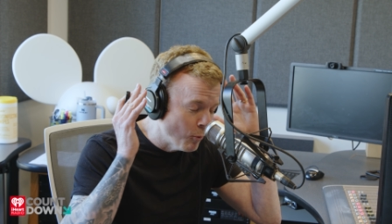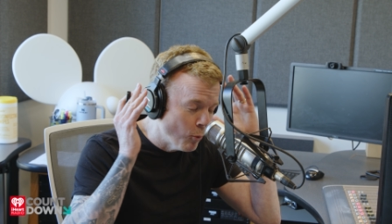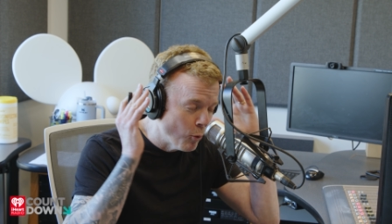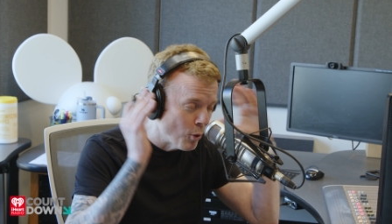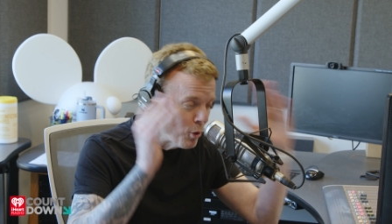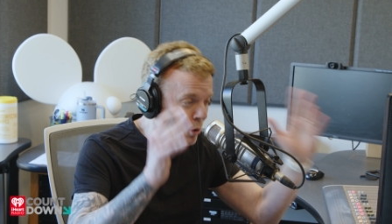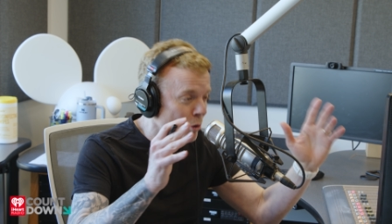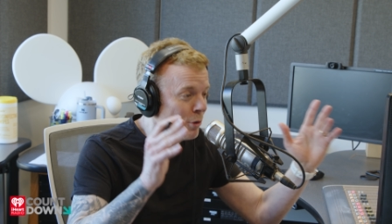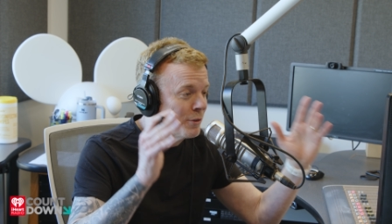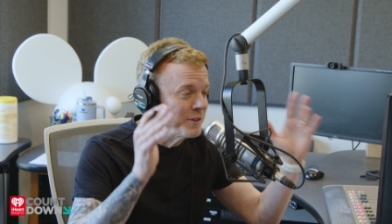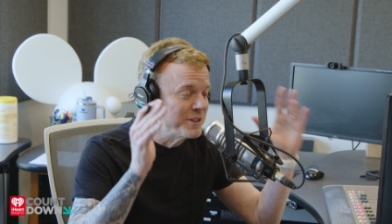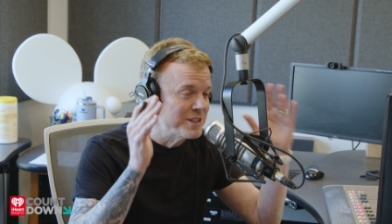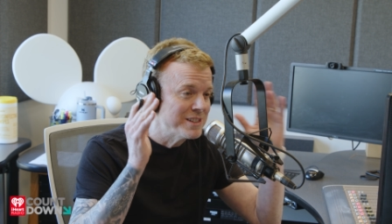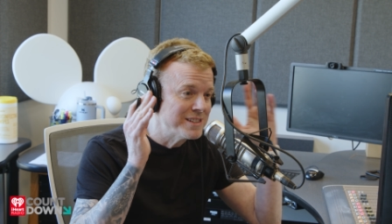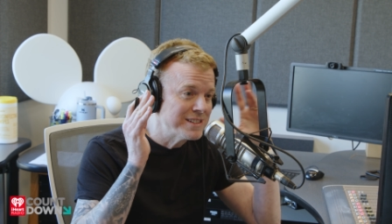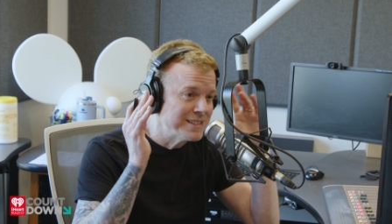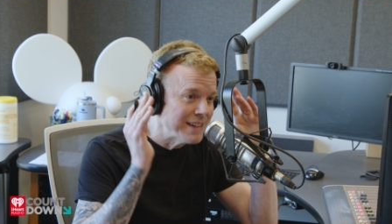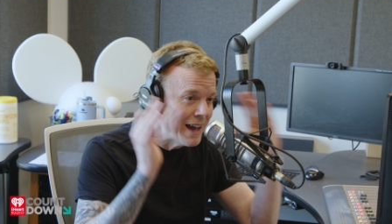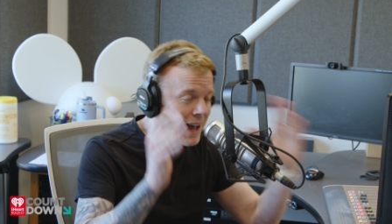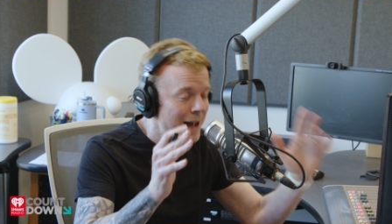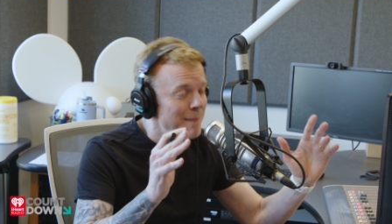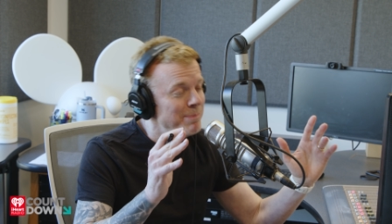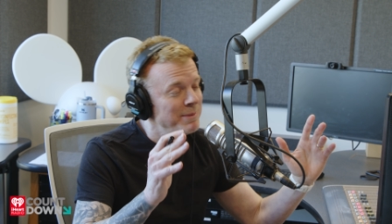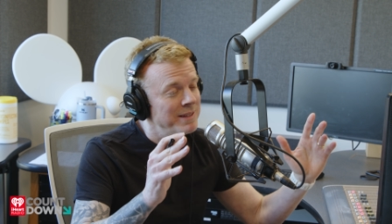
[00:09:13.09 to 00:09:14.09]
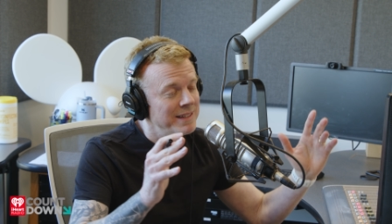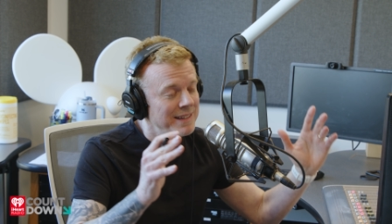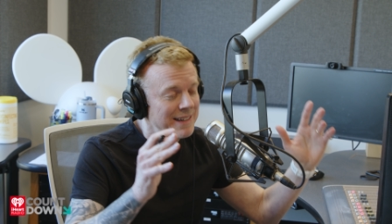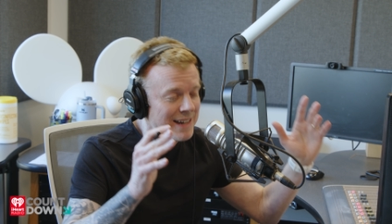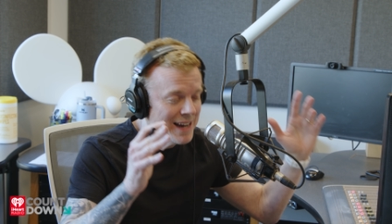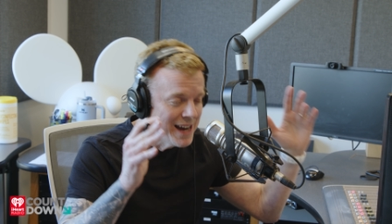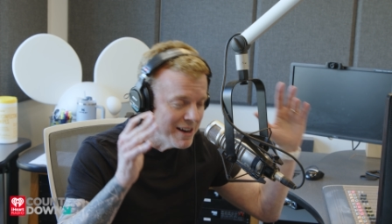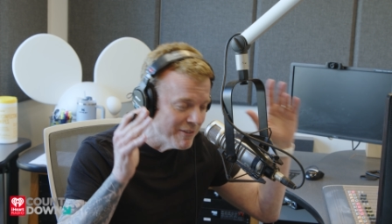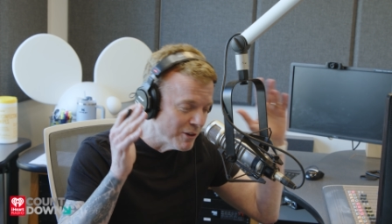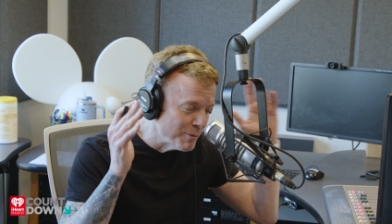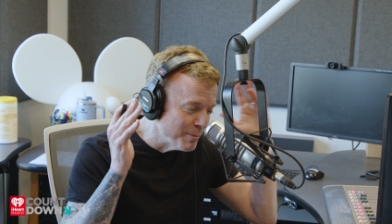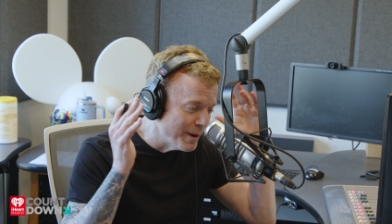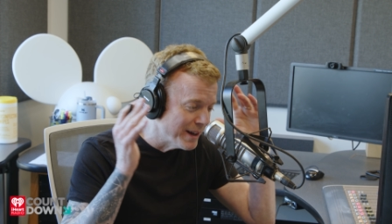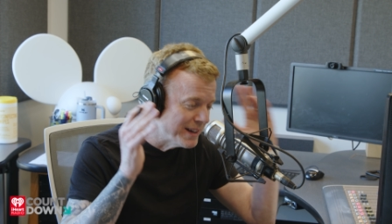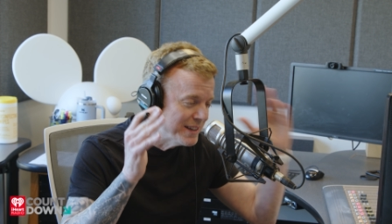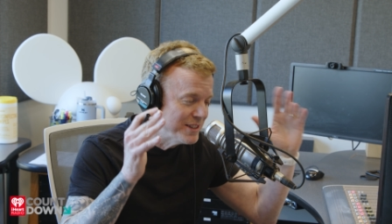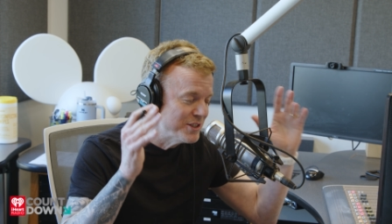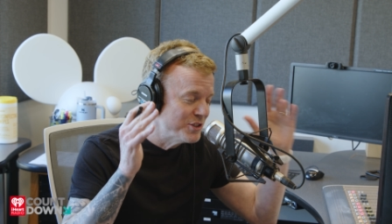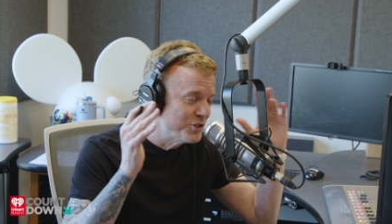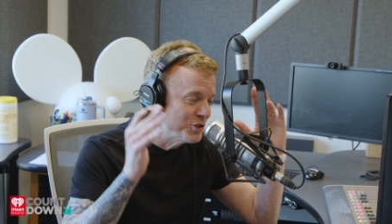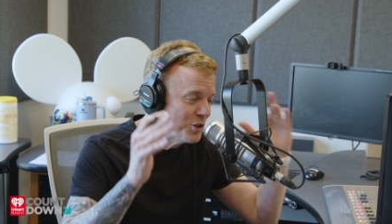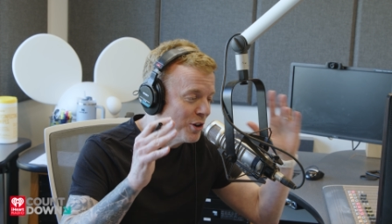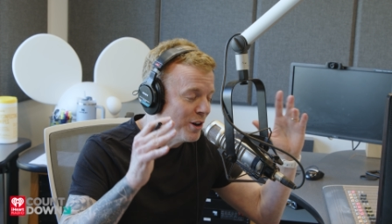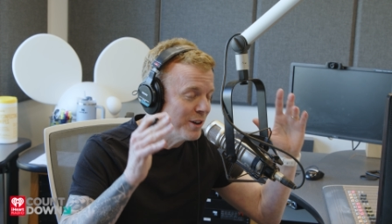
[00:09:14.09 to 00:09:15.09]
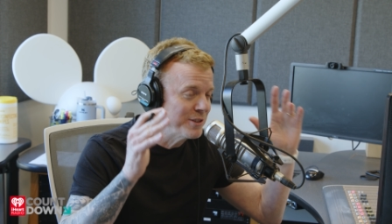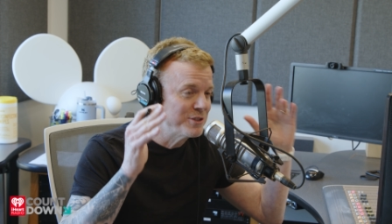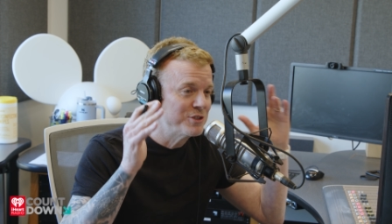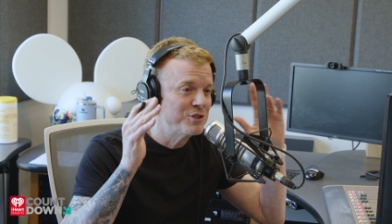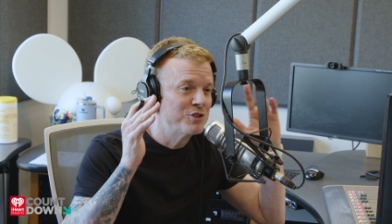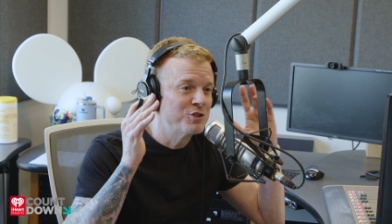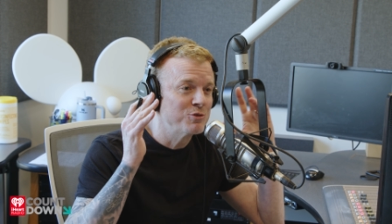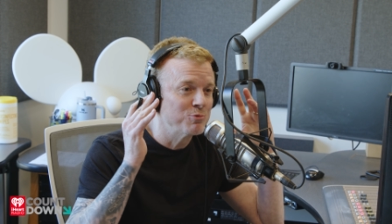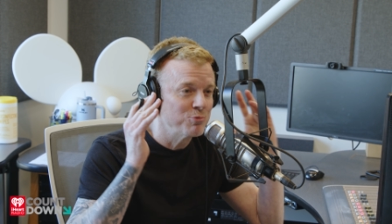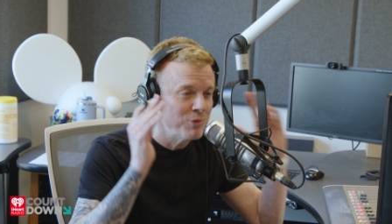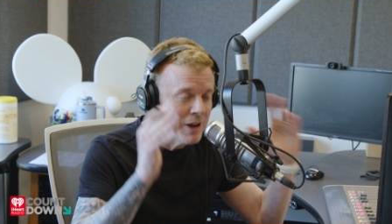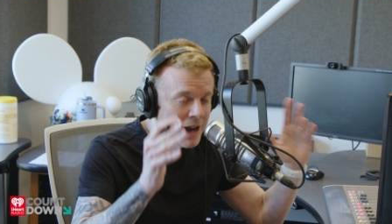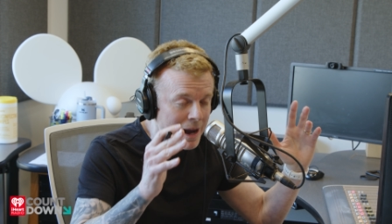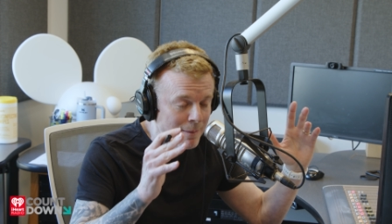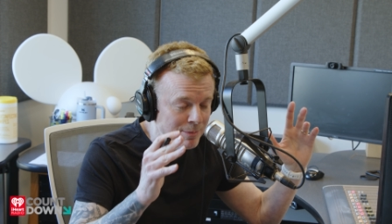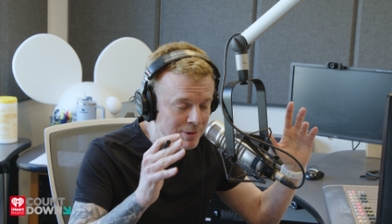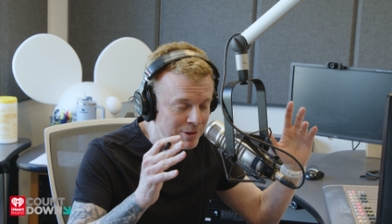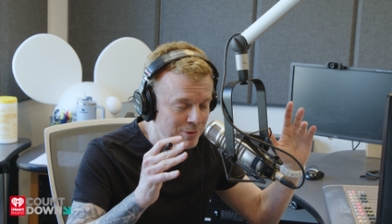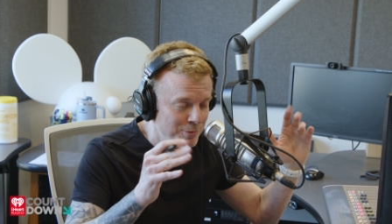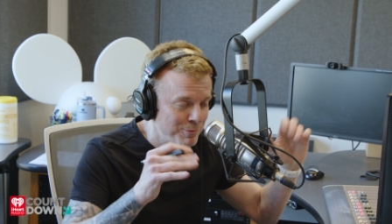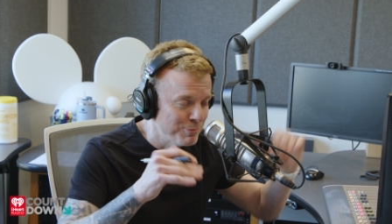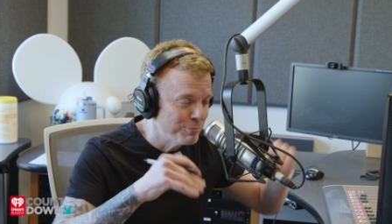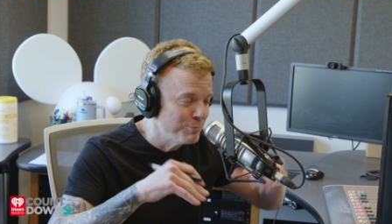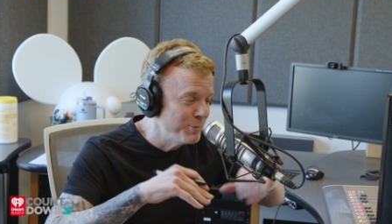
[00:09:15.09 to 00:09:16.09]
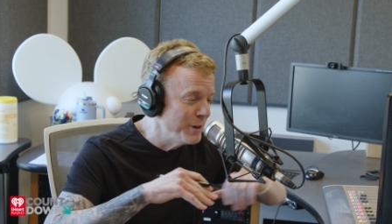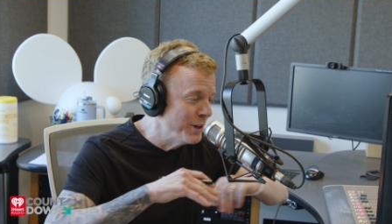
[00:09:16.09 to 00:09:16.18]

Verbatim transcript: world stopped everybody's jaws dropped